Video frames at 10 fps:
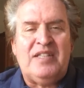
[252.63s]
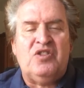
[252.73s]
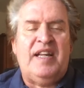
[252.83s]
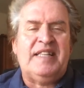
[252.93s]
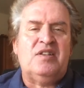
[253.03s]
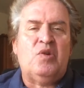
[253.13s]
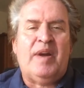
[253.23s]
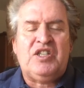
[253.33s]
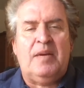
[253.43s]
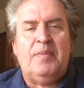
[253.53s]
So that's the
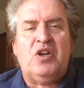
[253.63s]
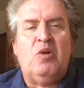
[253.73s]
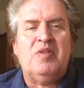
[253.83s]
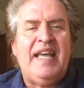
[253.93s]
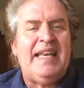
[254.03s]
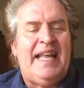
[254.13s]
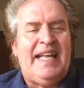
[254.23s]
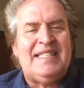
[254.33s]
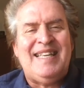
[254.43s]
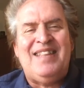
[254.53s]
direction I'm going to go with that,
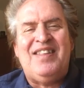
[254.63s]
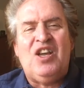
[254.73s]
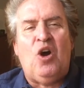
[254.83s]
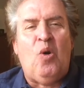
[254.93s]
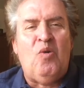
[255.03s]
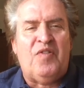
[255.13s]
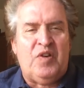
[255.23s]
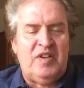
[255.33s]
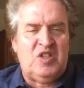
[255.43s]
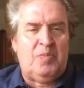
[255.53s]
and say the
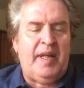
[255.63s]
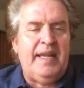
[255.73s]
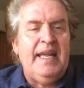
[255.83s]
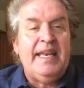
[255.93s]
over is the play.